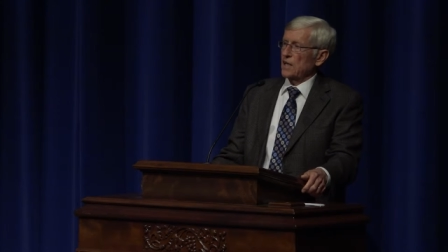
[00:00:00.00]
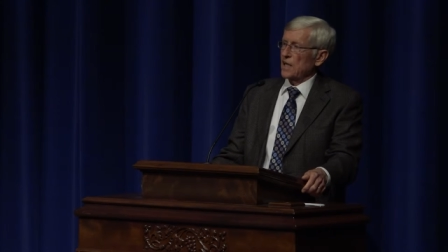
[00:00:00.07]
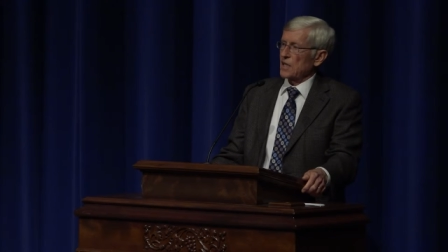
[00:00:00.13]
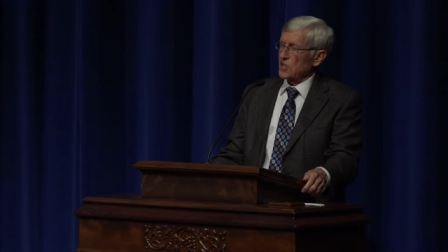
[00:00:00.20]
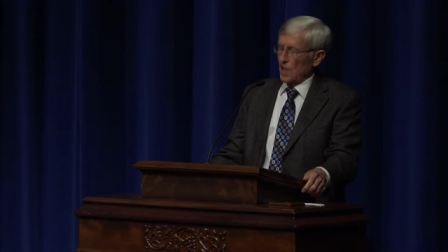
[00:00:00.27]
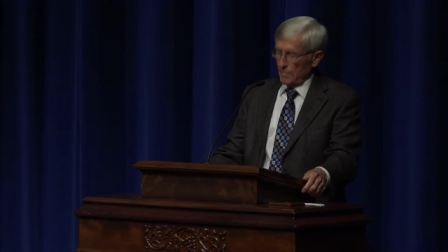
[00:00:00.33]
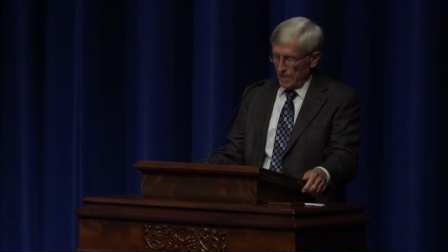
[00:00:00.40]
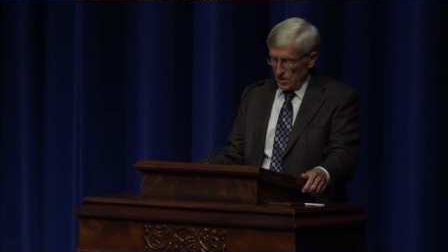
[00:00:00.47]
And
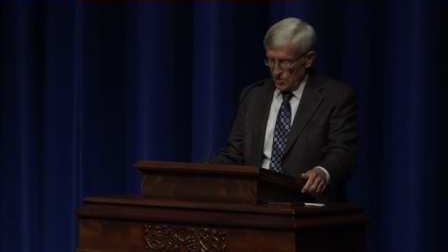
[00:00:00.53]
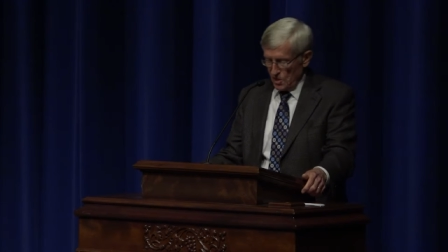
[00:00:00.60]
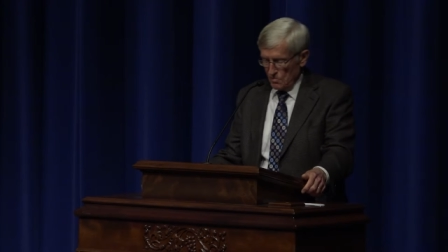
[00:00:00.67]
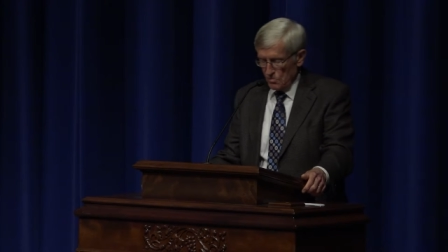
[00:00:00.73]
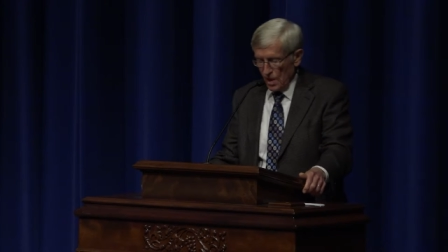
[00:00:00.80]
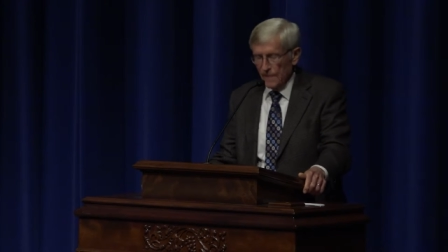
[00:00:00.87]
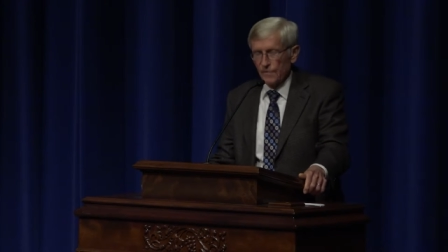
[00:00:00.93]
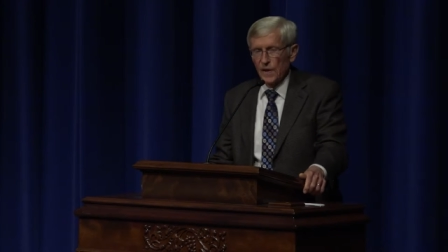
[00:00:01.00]
as I
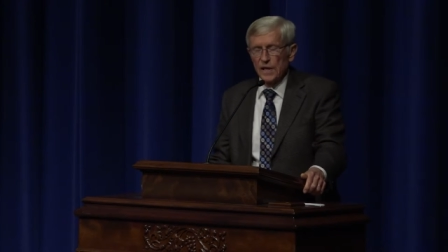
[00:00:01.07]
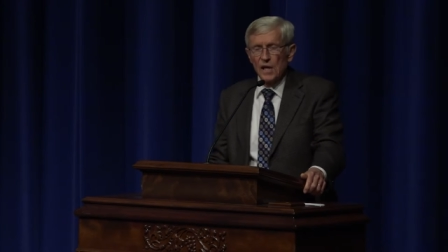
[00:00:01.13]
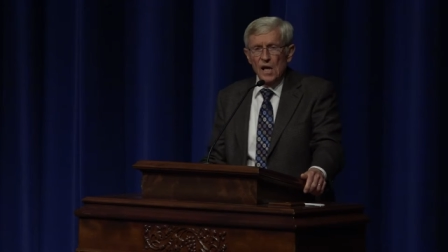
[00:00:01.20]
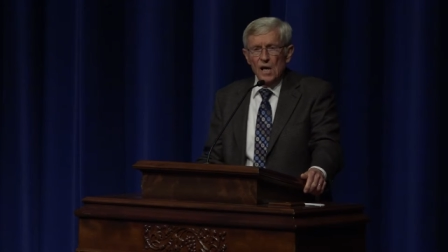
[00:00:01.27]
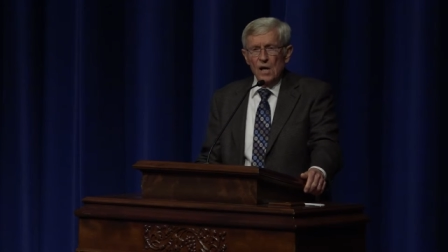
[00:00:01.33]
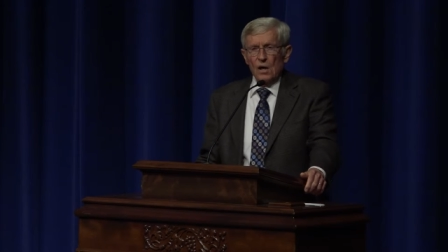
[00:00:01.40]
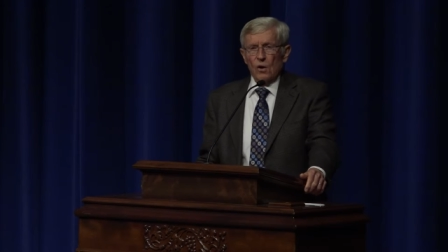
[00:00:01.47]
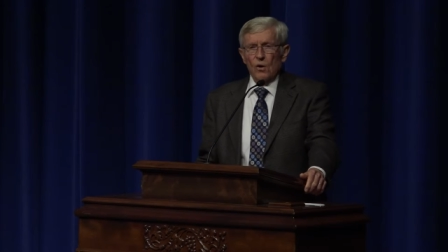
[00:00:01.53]
mentioned briefly,
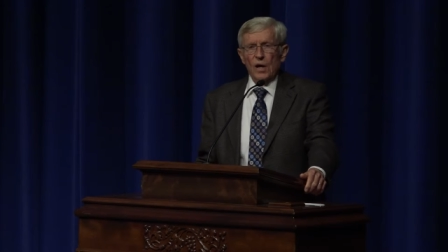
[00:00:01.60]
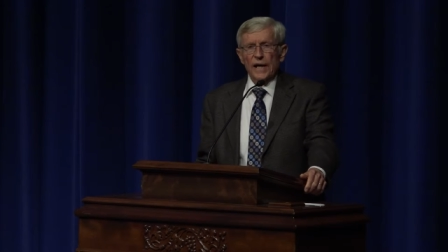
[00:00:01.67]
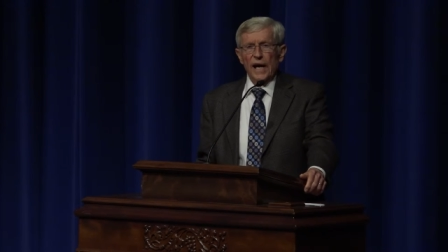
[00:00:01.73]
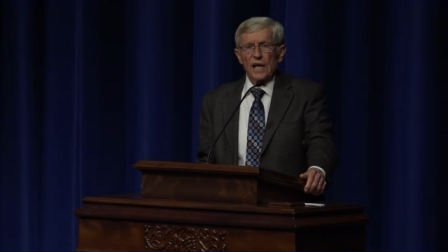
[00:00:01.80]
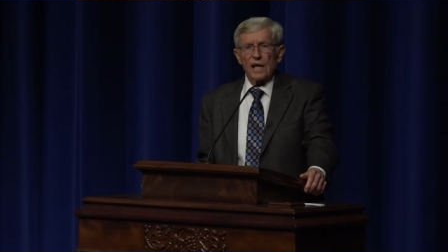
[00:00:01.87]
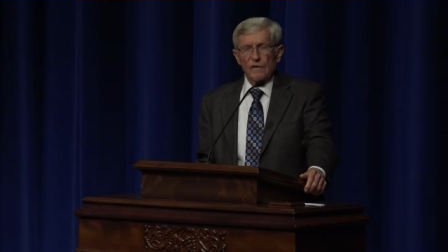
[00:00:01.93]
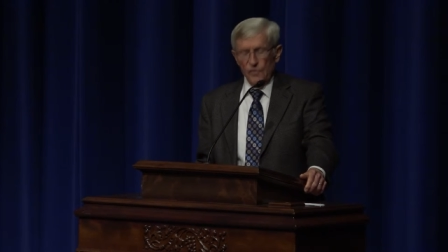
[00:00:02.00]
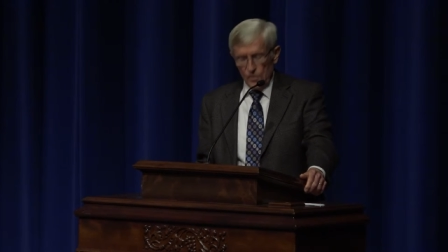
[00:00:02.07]
organic